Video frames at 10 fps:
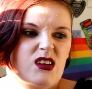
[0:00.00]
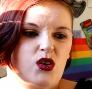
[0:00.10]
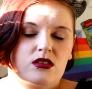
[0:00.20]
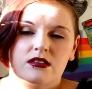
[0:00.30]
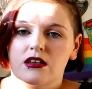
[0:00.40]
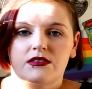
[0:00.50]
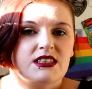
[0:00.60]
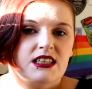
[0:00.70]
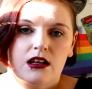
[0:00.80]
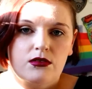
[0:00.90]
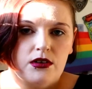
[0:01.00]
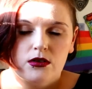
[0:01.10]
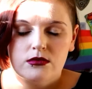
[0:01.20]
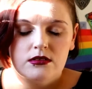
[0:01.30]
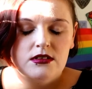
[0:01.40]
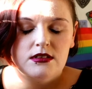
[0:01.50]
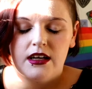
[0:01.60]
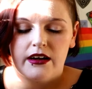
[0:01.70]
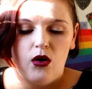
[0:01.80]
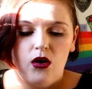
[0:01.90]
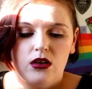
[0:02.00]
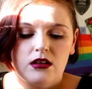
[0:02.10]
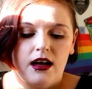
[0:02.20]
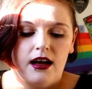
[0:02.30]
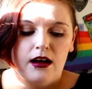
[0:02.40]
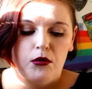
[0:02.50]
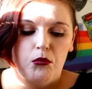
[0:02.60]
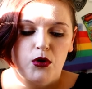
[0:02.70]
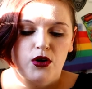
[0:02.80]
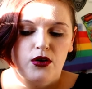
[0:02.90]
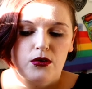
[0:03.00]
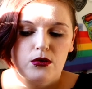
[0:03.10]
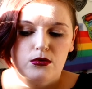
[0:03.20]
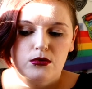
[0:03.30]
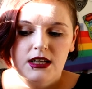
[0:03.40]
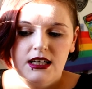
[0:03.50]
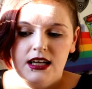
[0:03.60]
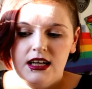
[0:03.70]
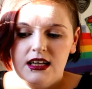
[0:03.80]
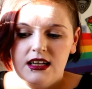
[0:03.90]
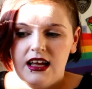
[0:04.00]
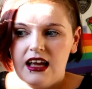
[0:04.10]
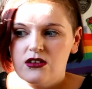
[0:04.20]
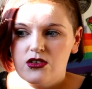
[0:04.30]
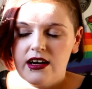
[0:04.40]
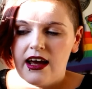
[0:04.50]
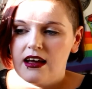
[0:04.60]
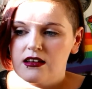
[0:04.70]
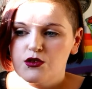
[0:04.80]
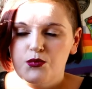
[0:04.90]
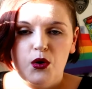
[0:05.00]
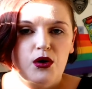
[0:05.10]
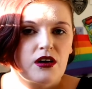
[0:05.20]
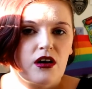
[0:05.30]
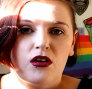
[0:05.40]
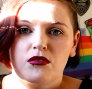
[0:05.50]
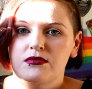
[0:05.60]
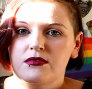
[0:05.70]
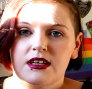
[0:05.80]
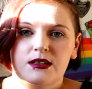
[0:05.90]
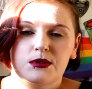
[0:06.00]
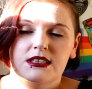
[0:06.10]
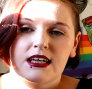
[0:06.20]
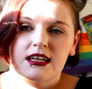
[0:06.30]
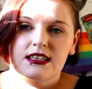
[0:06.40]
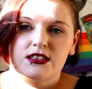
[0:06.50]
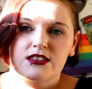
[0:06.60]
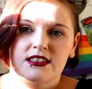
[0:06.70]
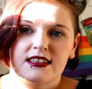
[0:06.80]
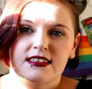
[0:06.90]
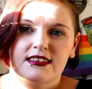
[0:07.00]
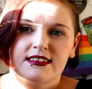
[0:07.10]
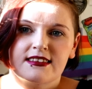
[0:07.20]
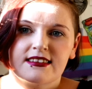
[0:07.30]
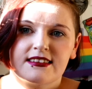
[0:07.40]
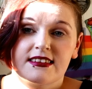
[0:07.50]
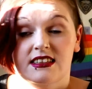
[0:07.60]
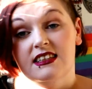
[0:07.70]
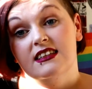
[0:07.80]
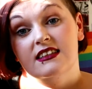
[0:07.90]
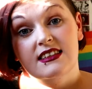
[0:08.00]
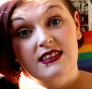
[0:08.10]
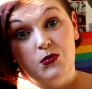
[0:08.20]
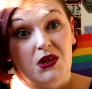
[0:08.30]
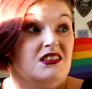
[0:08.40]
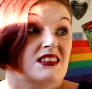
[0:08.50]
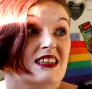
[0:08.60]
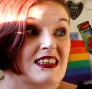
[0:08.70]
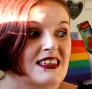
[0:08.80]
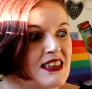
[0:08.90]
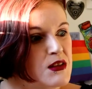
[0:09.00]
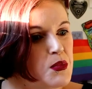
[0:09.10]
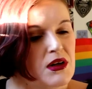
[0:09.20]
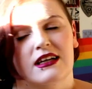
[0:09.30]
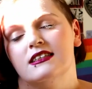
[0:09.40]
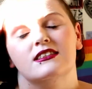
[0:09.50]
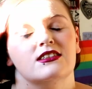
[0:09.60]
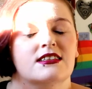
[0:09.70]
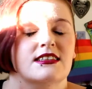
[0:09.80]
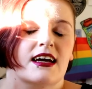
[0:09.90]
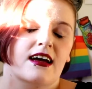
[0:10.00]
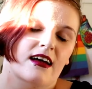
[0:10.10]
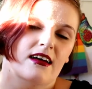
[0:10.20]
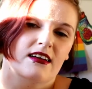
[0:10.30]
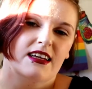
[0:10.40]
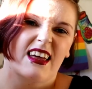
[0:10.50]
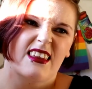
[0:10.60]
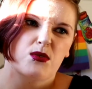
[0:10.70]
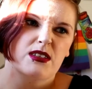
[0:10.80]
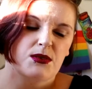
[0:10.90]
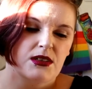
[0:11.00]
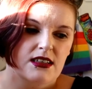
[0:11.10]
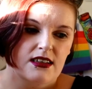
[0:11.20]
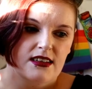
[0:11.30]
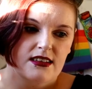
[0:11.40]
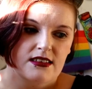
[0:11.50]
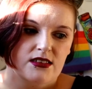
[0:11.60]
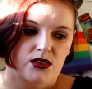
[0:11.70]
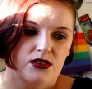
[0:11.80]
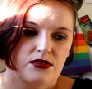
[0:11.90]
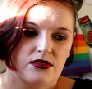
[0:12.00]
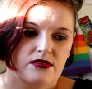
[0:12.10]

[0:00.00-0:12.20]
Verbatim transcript: not not even cell phones at all um, no internet spoken of it was like it just didn't it didn't exist because it didn't exist but it's just uh, yeah that was the only sort of